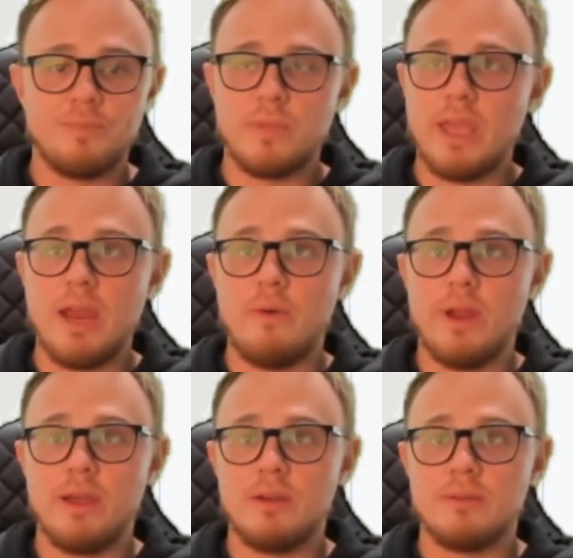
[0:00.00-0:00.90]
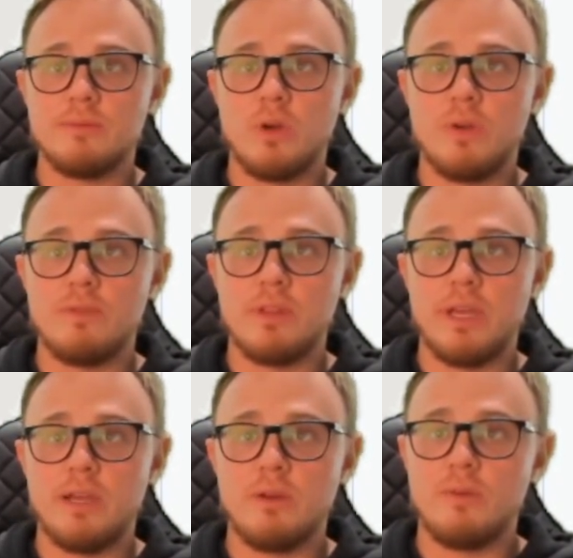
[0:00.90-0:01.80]
area over
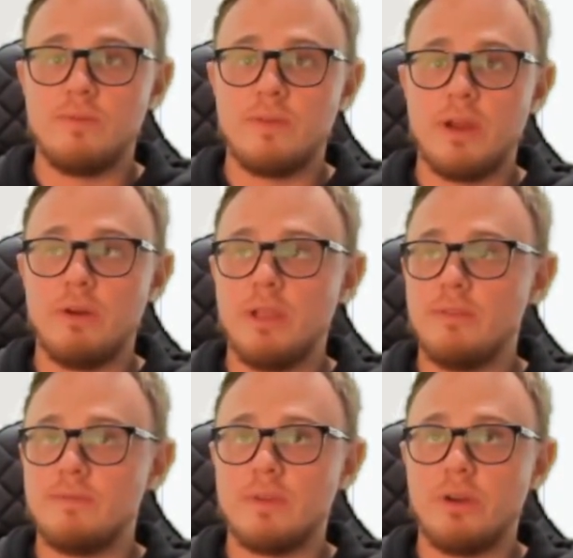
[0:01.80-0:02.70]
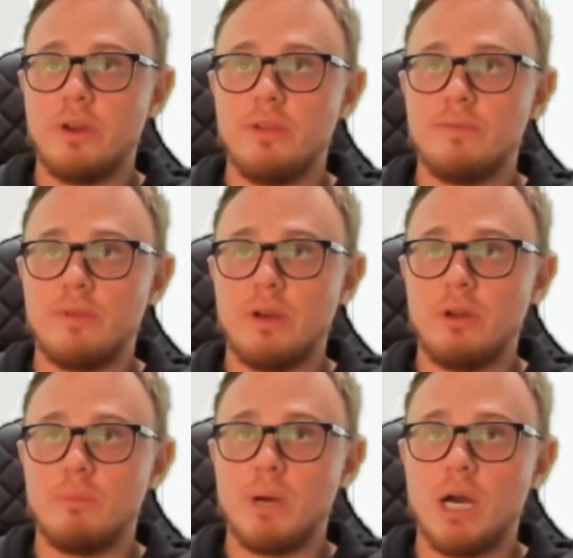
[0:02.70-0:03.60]
there. Very, very,
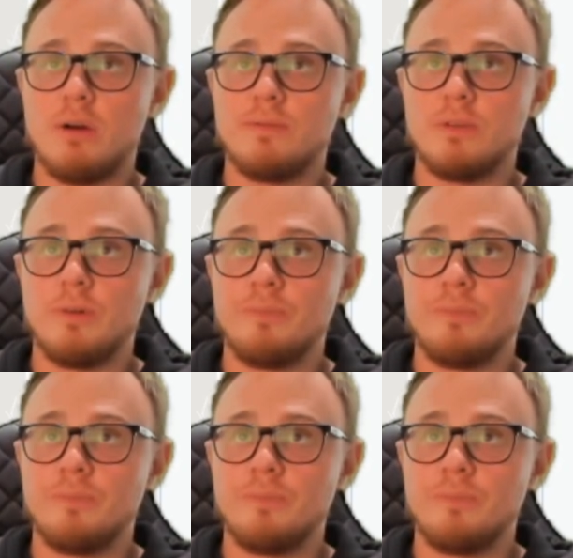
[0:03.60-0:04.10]
very powerful.